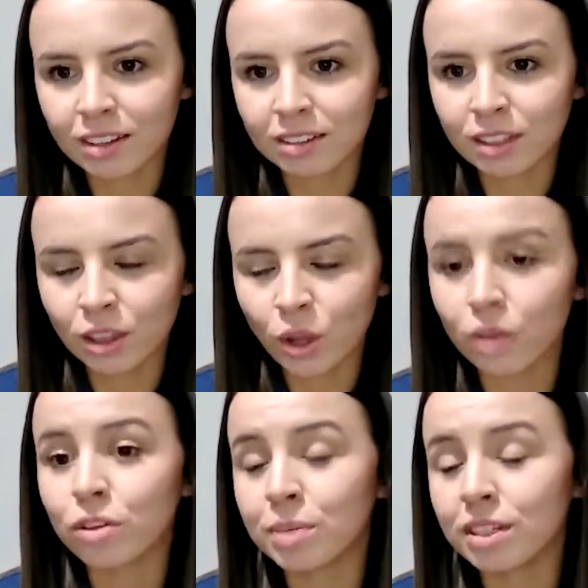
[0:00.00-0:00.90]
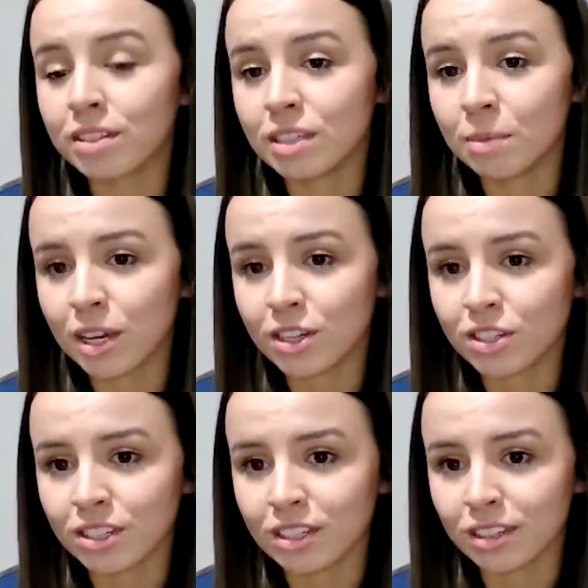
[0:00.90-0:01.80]
the law on youth
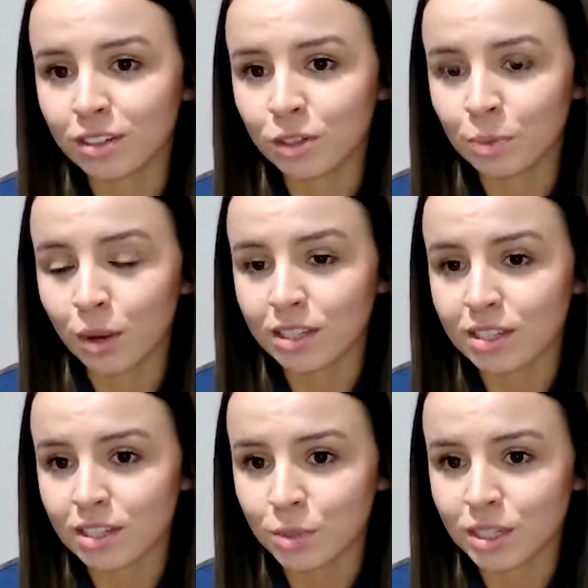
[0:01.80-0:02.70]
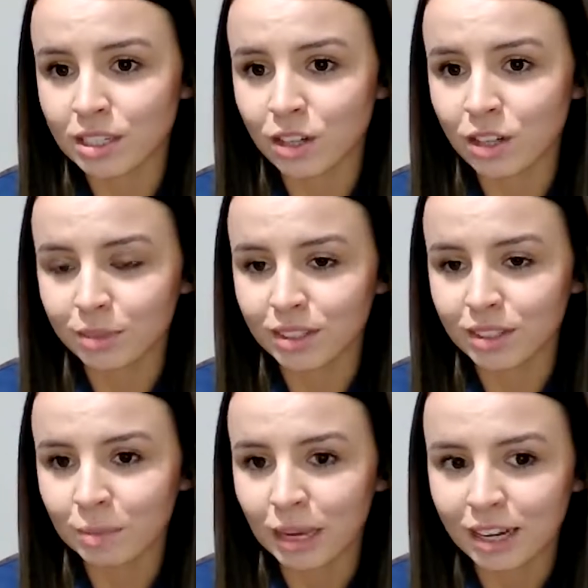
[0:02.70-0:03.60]
participation and youth policies was adopted
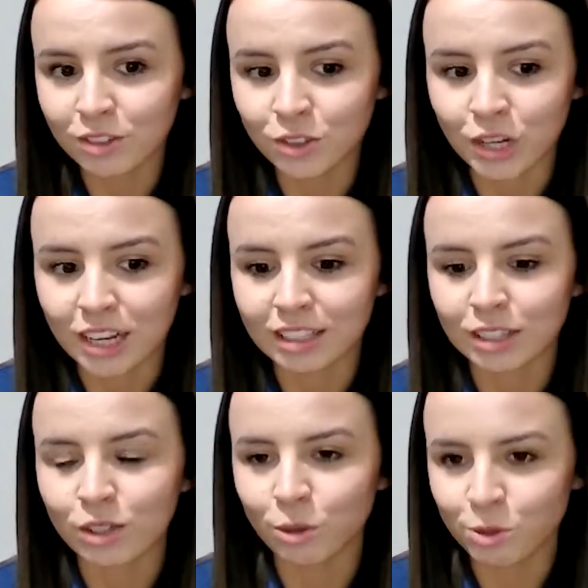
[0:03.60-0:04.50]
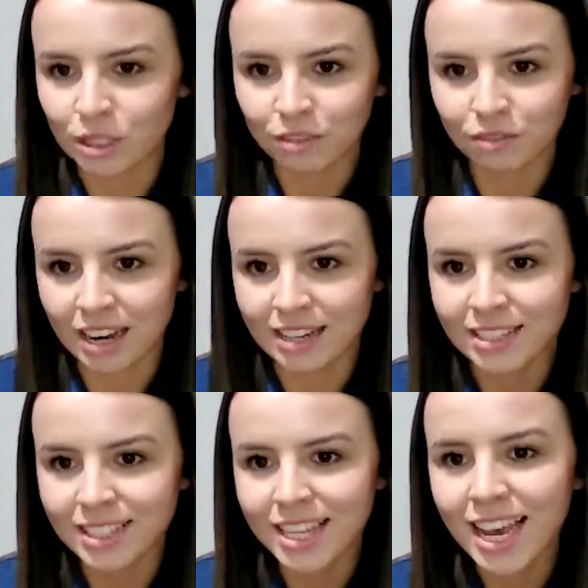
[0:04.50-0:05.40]
in my country, and it also
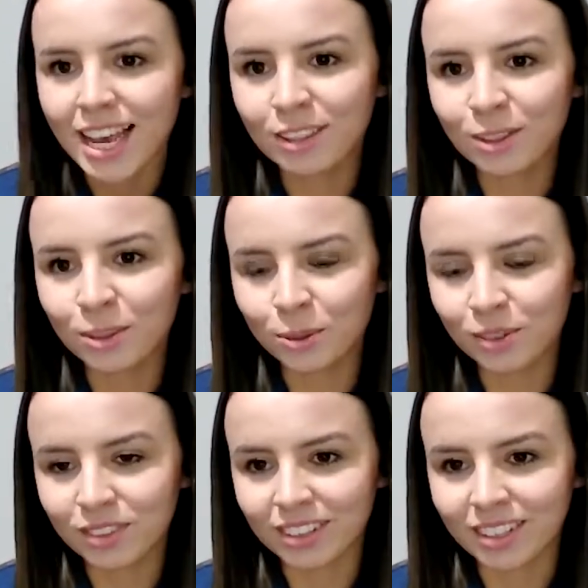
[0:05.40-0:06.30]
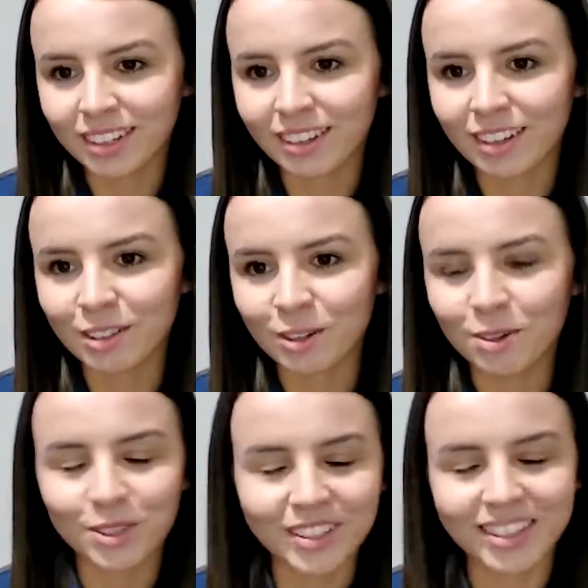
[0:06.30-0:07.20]
defines youth
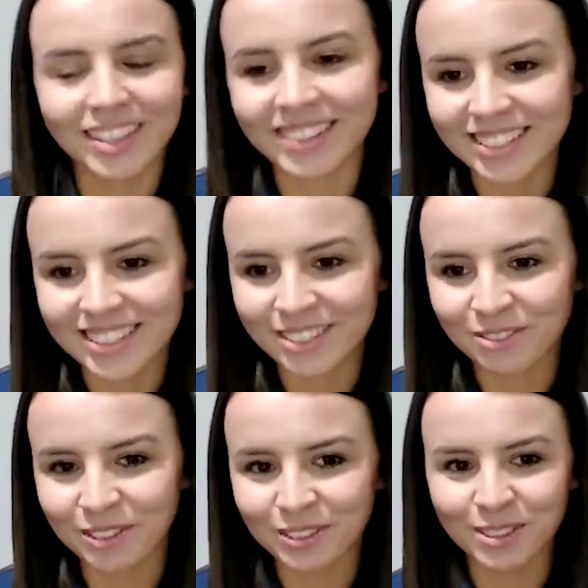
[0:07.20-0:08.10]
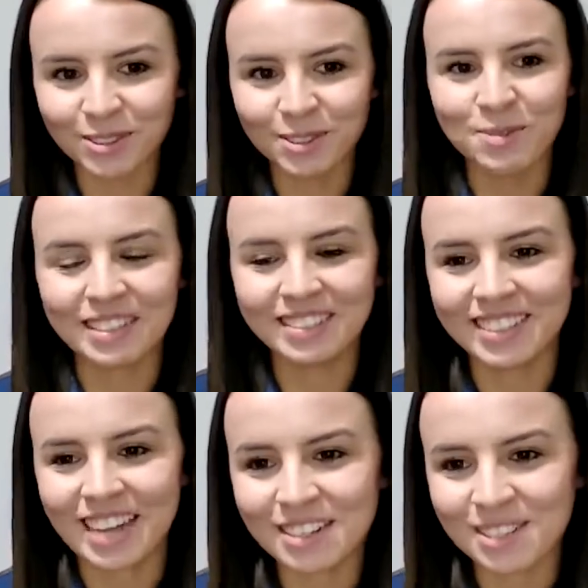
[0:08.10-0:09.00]
category like this, 15 to
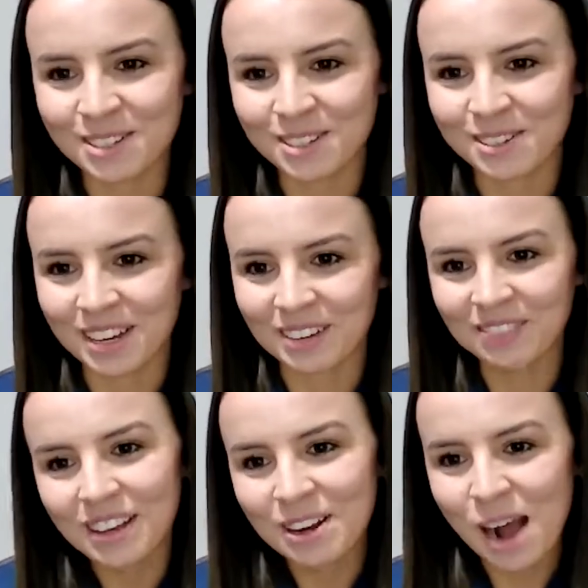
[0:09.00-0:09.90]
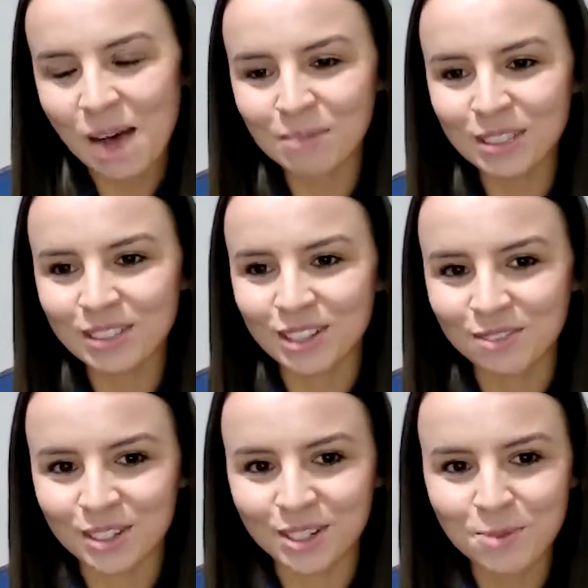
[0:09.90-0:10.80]
29. So yeah, a bit
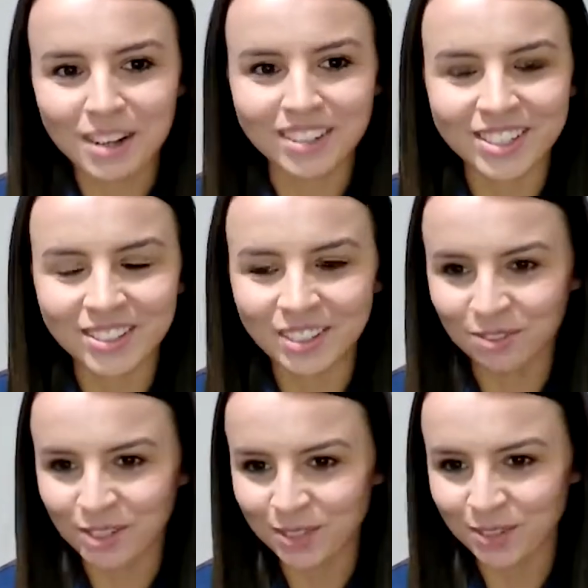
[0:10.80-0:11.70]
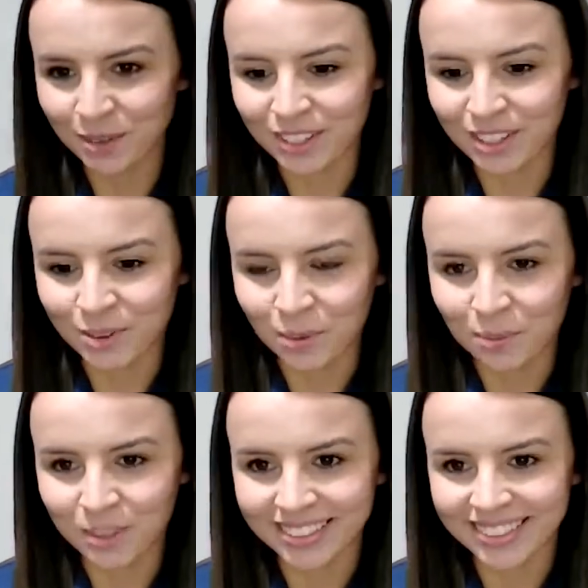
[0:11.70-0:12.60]
different, 1 year difference from the
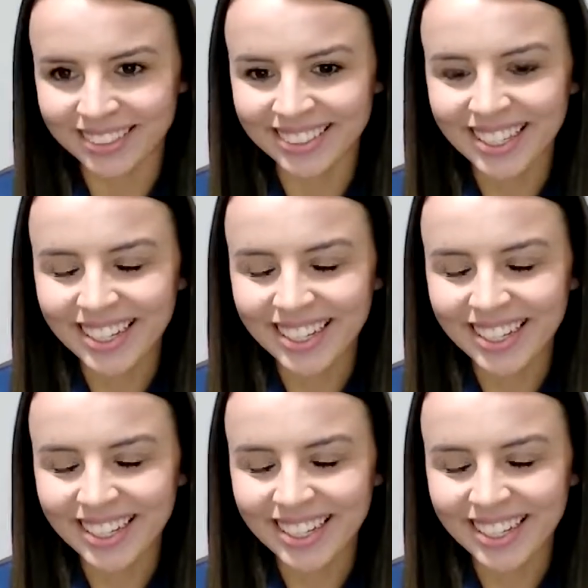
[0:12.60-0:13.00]
European